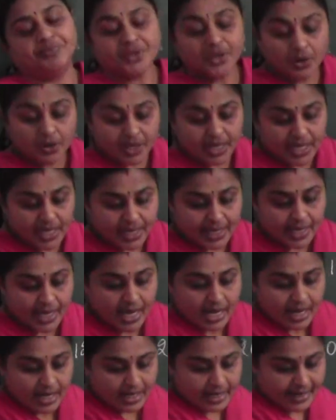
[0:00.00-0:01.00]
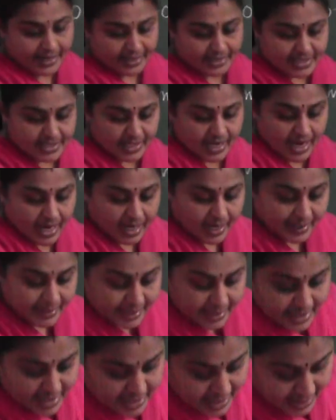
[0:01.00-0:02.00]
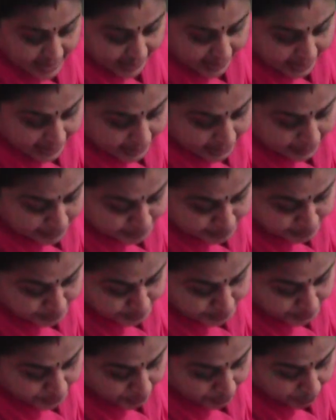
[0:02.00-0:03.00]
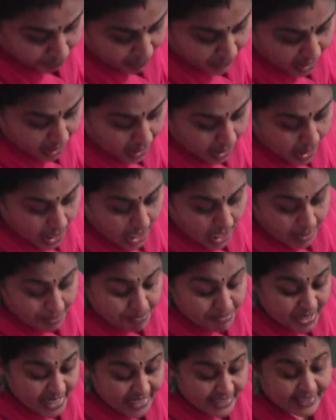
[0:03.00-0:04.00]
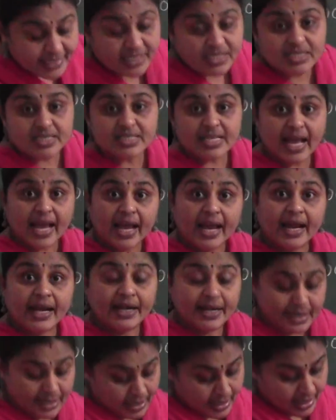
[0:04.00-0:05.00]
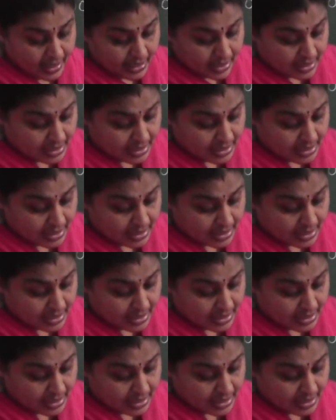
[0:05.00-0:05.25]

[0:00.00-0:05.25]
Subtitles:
Okay, next let us take meters and